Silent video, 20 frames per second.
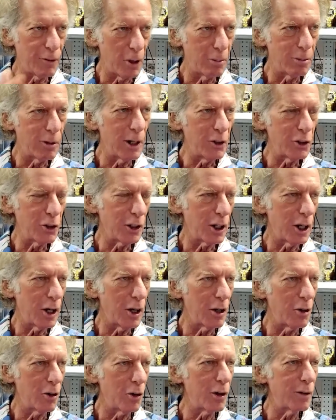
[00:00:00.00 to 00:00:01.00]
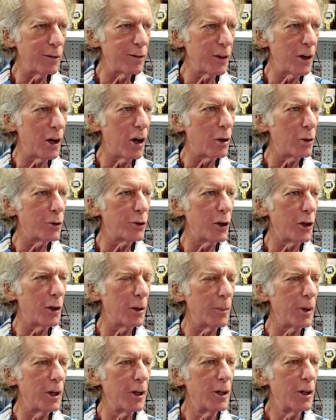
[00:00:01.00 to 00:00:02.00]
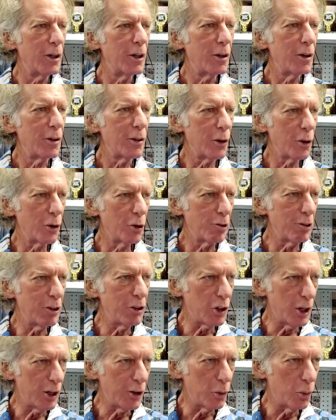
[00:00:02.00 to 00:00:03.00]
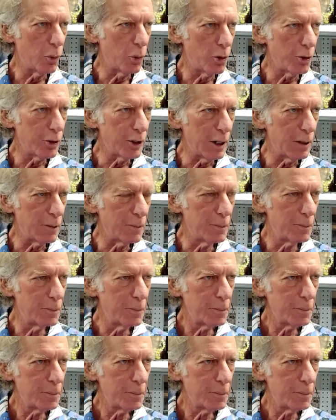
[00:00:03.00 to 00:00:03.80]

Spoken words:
the vibration going longer for the whole time the lure is underwater.